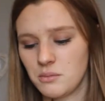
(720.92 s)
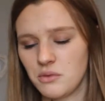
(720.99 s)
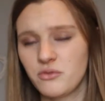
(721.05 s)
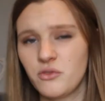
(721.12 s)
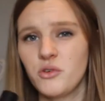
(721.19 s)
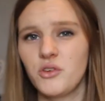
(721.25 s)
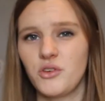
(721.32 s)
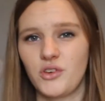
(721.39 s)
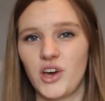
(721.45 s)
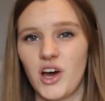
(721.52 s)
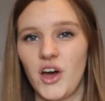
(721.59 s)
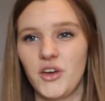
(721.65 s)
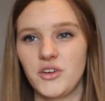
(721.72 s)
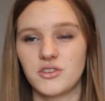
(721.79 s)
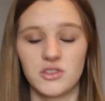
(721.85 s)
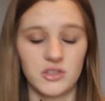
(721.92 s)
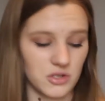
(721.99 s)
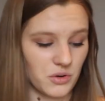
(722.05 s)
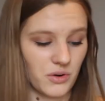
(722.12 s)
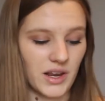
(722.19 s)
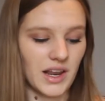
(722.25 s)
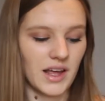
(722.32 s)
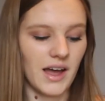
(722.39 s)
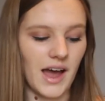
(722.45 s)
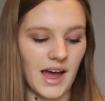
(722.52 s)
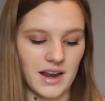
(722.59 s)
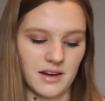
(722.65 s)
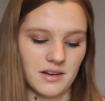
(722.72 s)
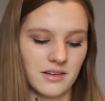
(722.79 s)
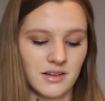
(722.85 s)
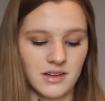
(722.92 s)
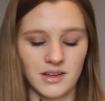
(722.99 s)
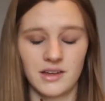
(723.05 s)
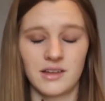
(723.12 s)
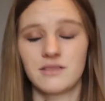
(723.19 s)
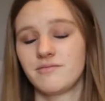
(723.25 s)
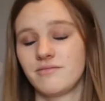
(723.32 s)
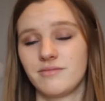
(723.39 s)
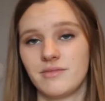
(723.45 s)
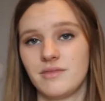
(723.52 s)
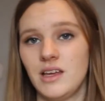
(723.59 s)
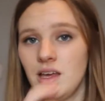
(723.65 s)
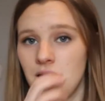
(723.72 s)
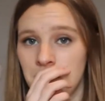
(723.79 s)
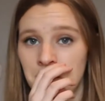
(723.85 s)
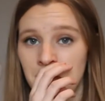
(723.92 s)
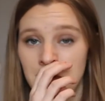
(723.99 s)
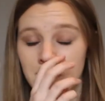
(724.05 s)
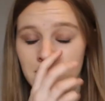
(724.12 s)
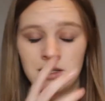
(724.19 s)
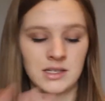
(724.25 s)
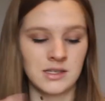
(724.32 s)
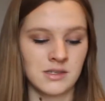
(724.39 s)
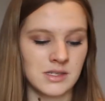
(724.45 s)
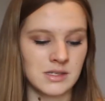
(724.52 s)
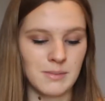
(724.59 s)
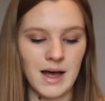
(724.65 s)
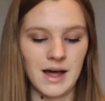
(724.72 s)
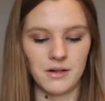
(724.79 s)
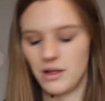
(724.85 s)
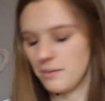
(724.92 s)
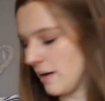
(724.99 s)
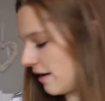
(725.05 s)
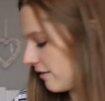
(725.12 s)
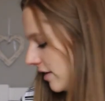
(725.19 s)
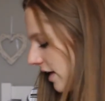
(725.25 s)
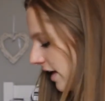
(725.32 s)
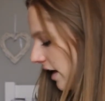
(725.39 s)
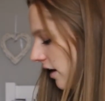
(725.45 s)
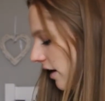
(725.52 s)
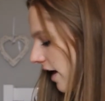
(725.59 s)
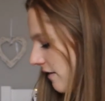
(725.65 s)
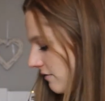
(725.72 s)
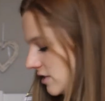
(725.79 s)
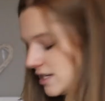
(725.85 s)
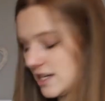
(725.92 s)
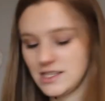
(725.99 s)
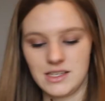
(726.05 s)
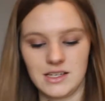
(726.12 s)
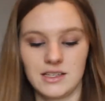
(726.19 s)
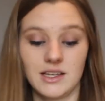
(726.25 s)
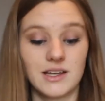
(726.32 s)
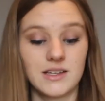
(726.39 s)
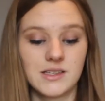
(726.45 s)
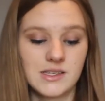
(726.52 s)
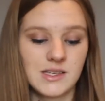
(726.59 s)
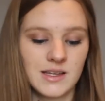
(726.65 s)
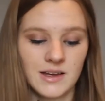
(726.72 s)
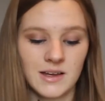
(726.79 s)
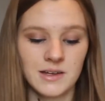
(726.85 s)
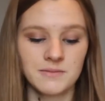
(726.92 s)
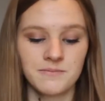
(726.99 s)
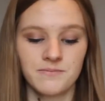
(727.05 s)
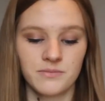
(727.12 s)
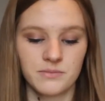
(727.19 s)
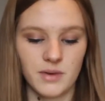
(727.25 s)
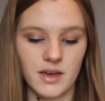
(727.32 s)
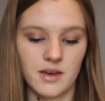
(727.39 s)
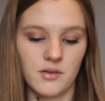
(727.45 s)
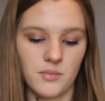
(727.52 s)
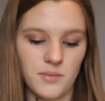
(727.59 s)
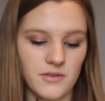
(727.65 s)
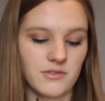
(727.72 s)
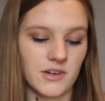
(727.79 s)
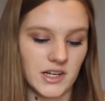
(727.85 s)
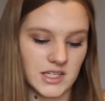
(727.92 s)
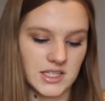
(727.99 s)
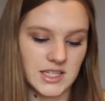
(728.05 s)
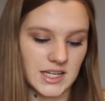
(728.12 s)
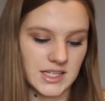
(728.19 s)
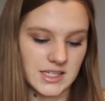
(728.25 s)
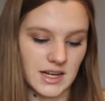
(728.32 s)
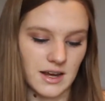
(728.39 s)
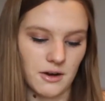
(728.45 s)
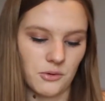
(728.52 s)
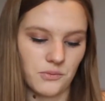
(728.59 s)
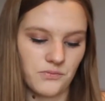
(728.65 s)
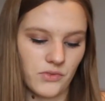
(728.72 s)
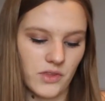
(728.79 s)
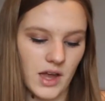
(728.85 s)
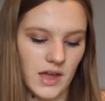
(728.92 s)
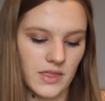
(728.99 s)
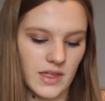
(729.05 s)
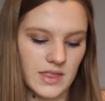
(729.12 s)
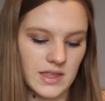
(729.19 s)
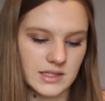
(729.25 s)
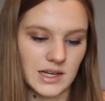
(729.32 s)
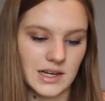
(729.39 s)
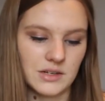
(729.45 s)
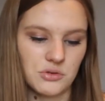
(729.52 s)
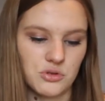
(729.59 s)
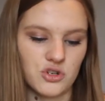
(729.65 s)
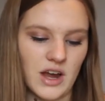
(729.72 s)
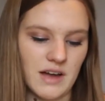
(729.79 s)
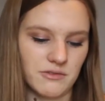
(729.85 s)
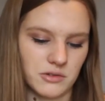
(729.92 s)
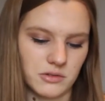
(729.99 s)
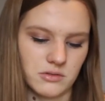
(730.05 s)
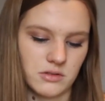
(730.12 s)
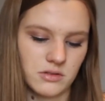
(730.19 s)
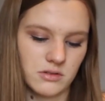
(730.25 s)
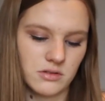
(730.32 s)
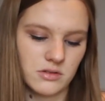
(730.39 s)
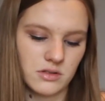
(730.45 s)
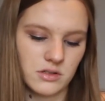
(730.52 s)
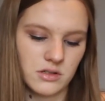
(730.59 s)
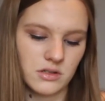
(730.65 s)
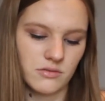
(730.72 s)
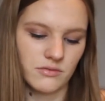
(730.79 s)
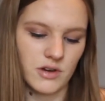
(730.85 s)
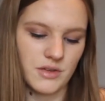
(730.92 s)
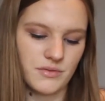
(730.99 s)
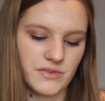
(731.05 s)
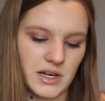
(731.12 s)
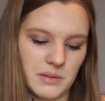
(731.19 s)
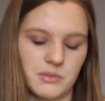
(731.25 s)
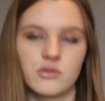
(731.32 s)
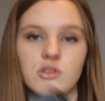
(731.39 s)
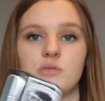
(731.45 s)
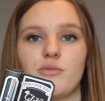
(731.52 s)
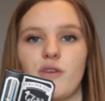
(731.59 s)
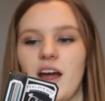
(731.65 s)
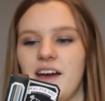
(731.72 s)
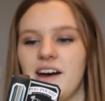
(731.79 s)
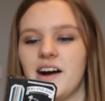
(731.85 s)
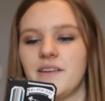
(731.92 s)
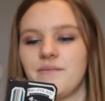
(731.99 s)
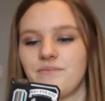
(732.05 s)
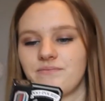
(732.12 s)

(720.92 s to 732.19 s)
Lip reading: before you go to the toilet, and it means it doesn't smell apparently. I haven't tested this, but it would be funny to test out. And then there's a little travel refillable sprayer.